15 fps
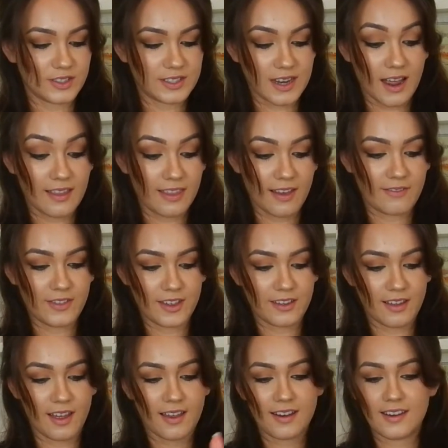I love it,
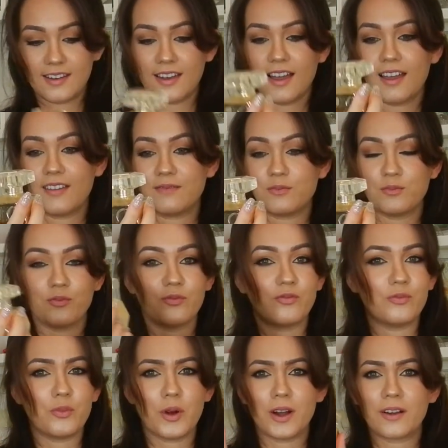and I
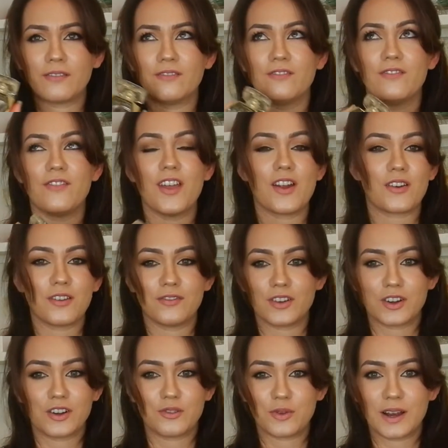wear it very,
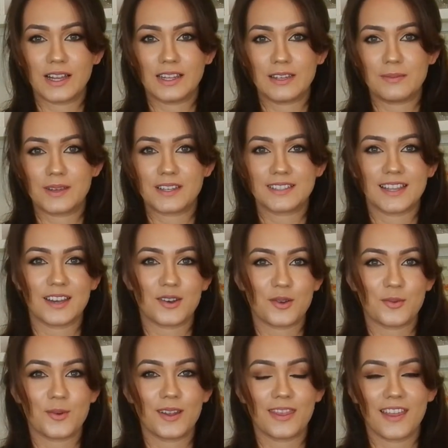very rarely because I
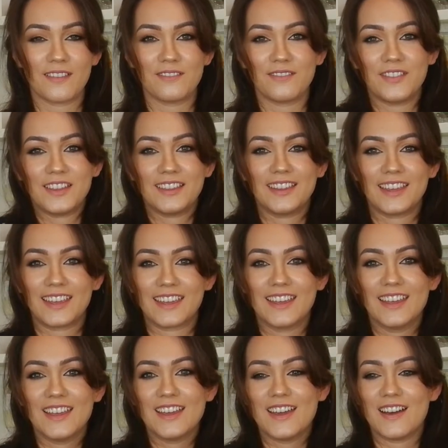don't want that feeling
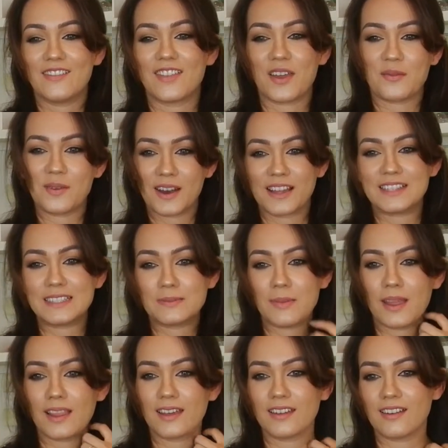of like when I
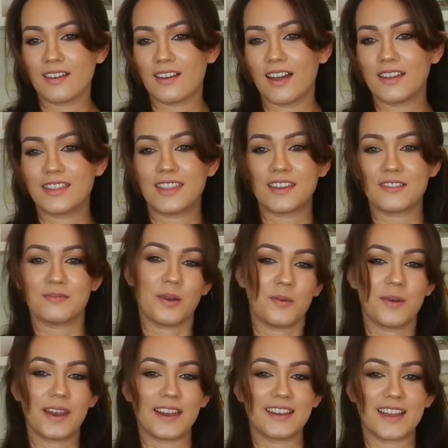smell it, I think of my
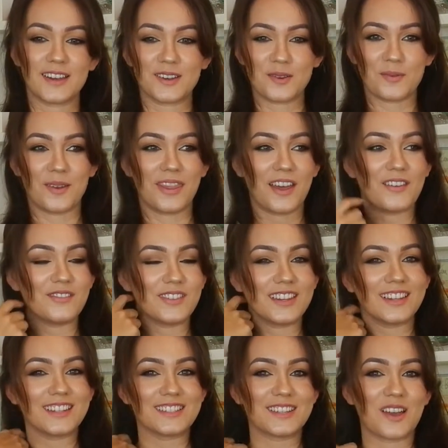wedding day. I don't want that
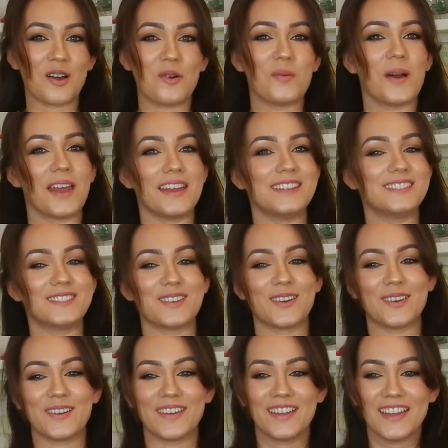feeling to go away,
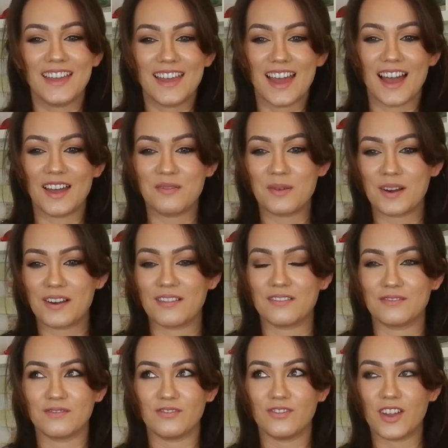so I wear
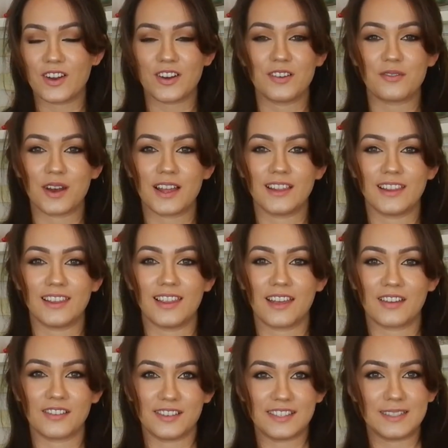it very rarely,
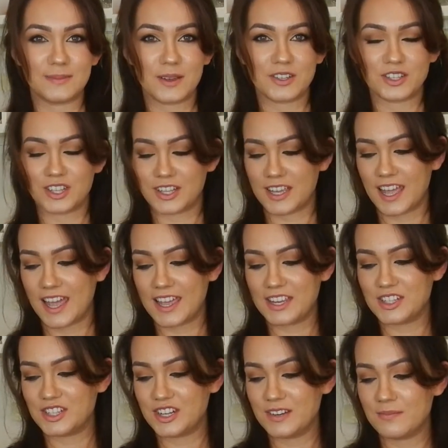like on a special
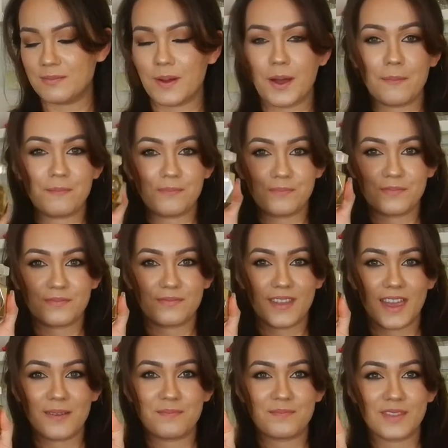occasion, but
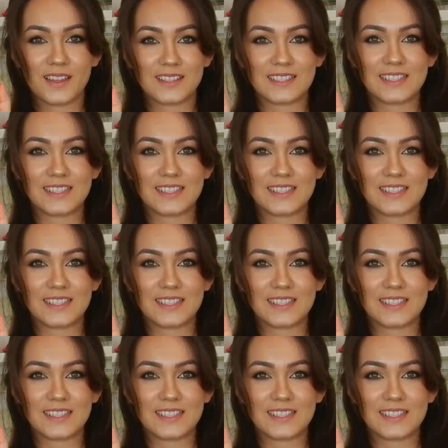yeah, that's